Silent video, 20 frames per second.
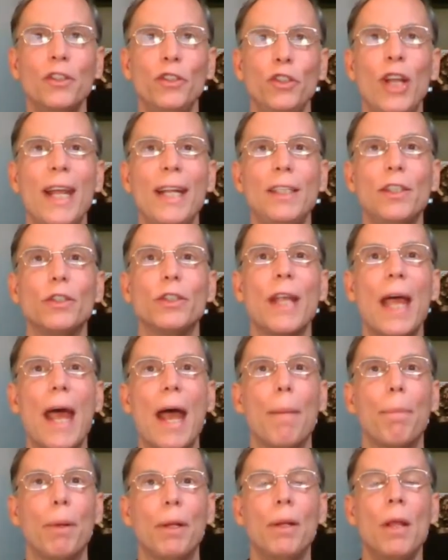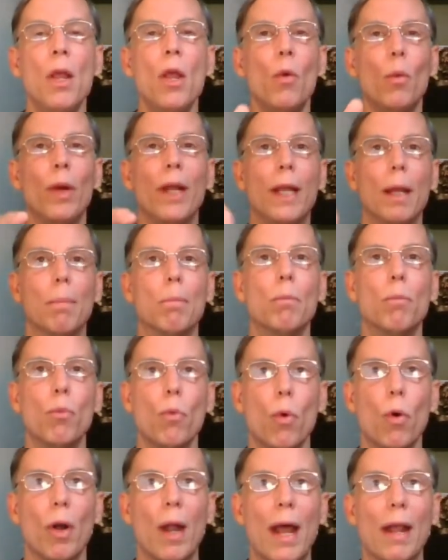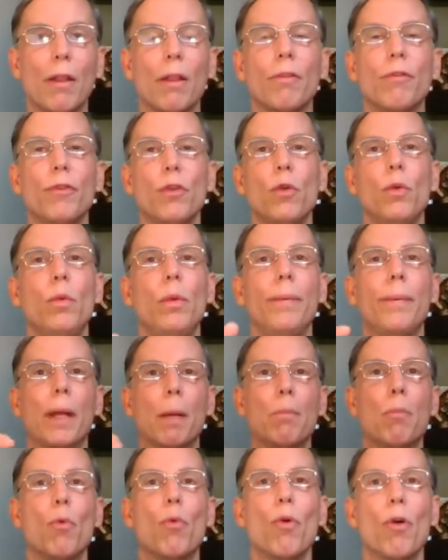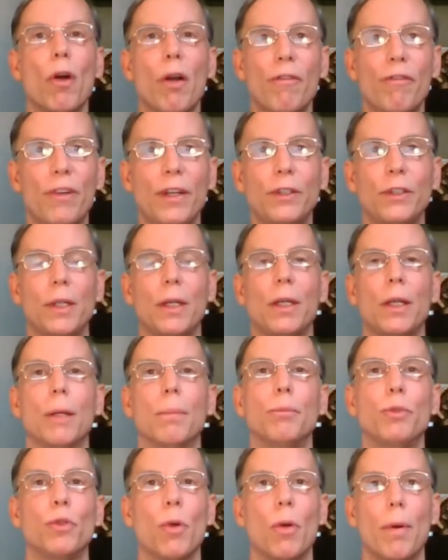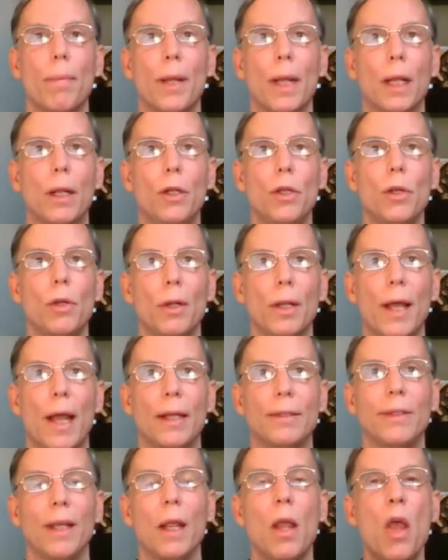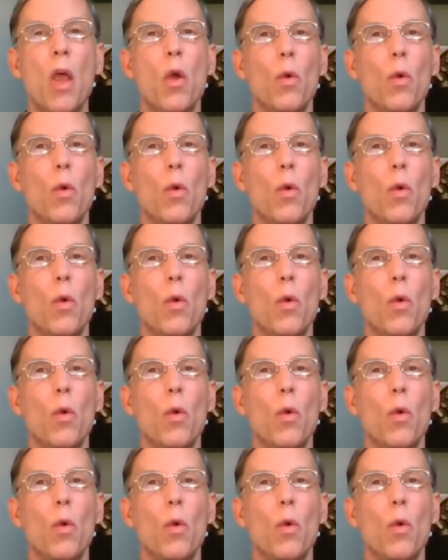changes happen. We get more out of the food. We become more efficient at absorbing and utilizing.